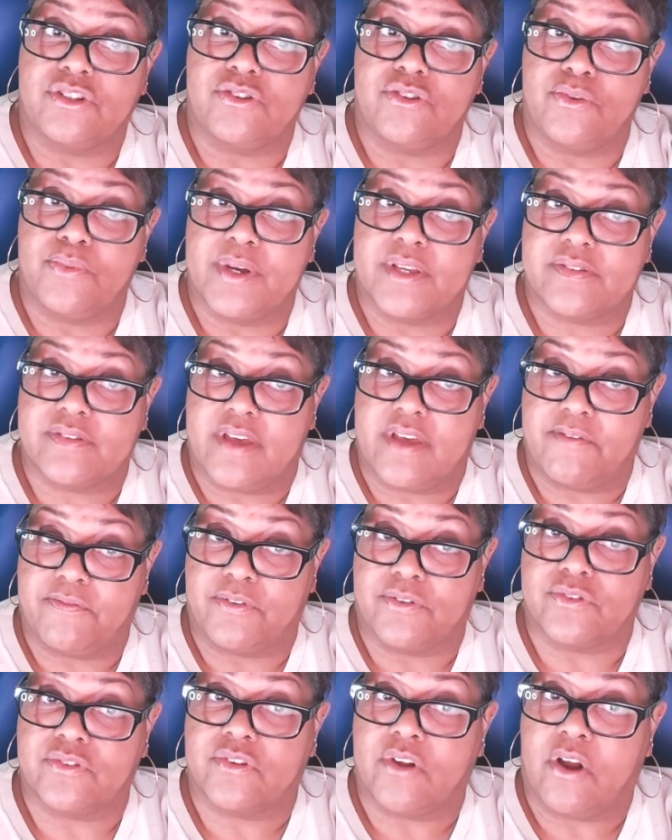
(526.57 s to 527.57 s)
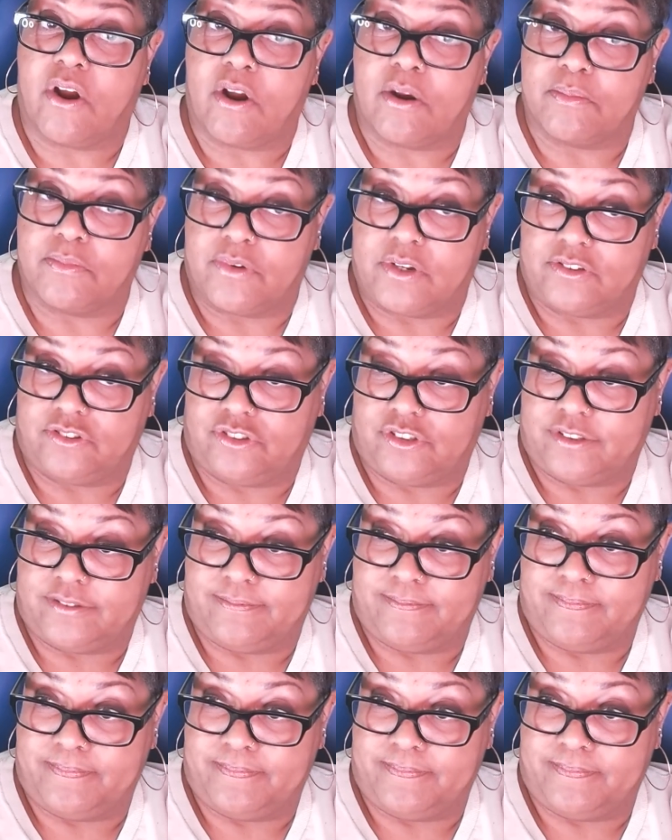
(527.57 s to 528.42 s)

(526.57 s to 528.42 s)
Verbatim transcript: in U.S. efforts to harm Russia.